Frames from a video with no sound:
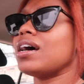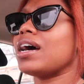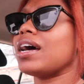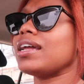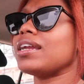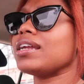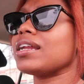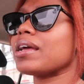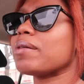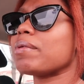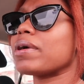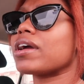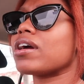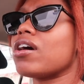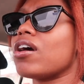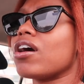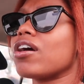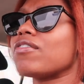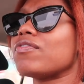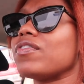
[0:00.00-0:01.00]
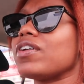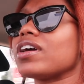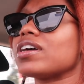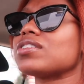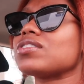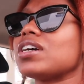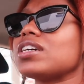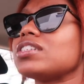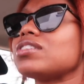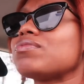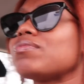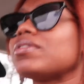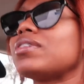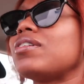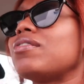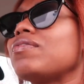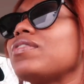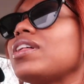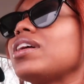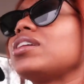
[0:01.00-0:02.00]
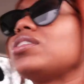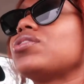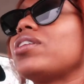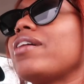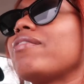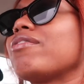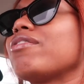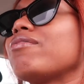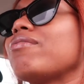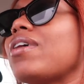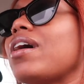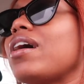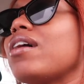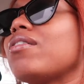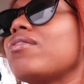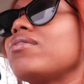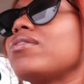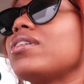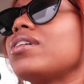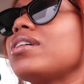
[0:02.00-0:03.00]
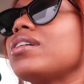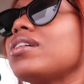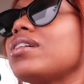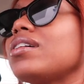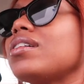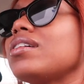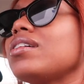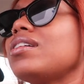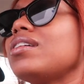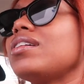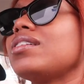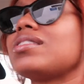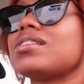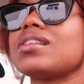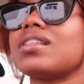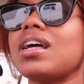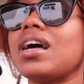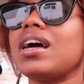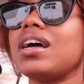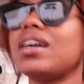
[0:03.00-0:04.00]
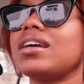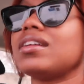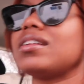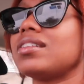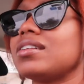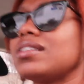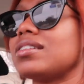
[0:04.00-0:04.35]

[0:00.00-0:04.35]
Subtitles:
I need to get my car fixed. I just really don't feel like driving around. It's a lot.